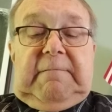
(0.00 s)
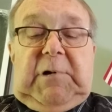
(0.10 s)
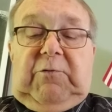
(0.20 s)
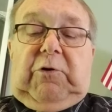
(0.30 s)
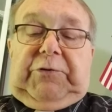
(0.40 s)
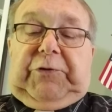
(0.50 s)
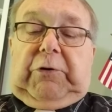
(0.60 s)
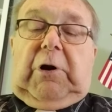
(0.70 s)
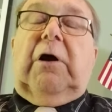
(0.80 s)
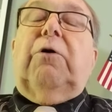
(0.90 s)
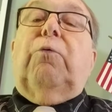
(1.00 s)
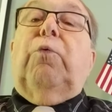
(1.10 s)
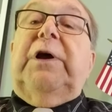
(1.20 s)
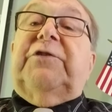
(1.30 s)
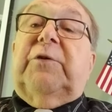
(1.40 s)
Of course, there are
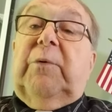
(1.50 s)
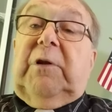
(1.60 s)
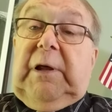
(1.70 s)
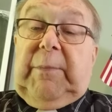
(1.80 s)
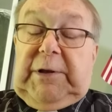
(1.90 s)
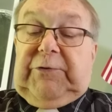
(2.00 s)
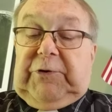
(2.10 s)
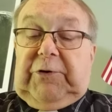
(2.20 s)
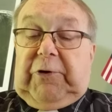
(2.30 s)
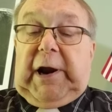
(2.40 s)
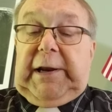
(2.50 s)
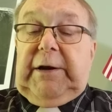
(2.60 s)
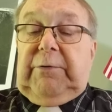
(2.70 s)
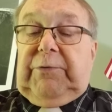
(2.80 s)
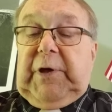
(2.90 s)
reasonable limits to trying
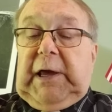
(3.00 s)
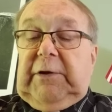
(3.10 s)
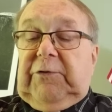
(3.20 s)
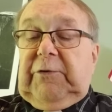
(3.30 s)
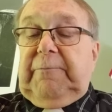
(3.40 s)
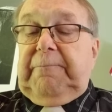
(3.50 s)
new things.